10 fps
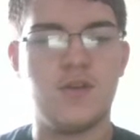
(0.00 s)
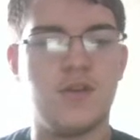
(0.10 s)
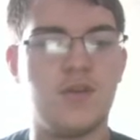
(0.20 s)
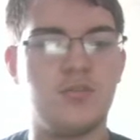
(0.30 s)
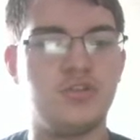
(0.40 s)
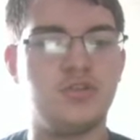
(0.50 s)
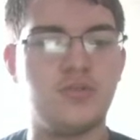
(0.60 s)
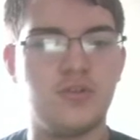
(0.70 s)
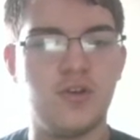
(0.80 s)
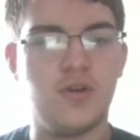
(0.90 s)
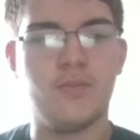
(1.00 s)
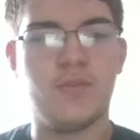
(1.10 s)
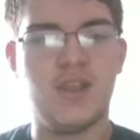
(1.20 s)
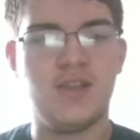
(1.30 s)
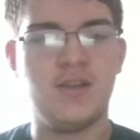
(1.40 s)
I'm just going to call it
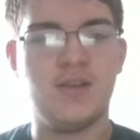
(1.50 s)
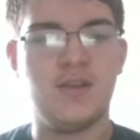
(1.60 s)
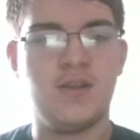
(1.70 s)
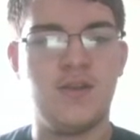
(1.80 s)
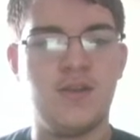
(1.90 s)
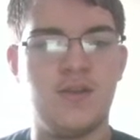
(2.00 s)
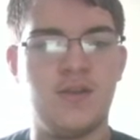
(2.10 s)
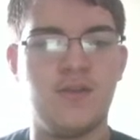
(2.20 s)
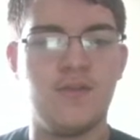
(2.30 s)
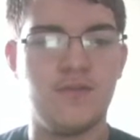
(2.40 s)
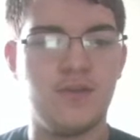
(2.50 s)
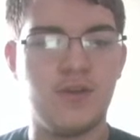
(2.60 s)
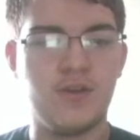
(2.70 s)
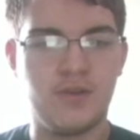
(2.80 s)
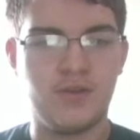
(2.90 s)
main. Go
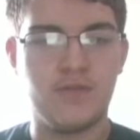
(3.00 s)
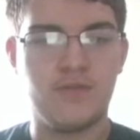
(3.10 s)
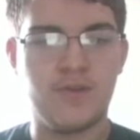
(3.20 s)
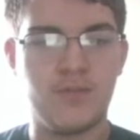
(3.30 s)
down here, find